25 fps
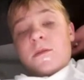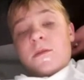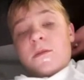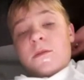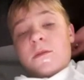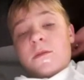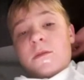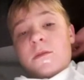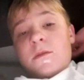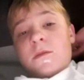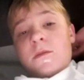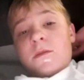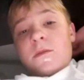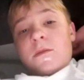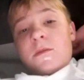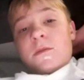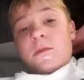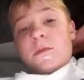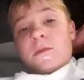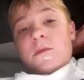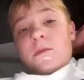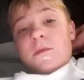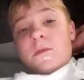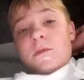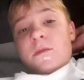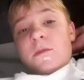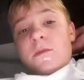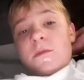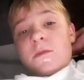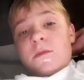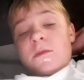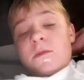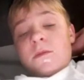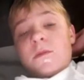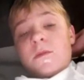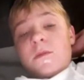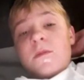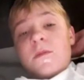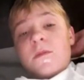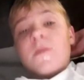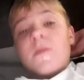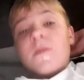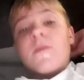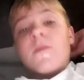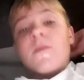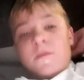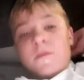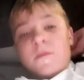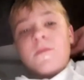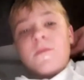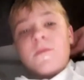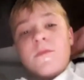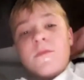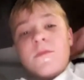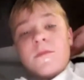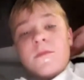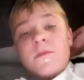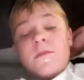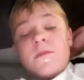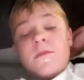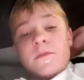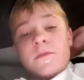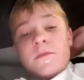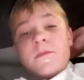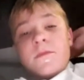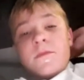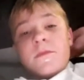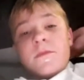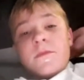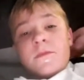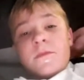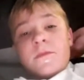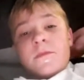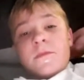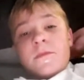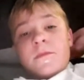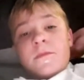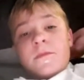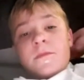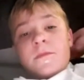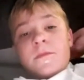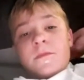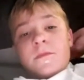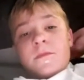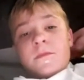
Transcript: (not speaking)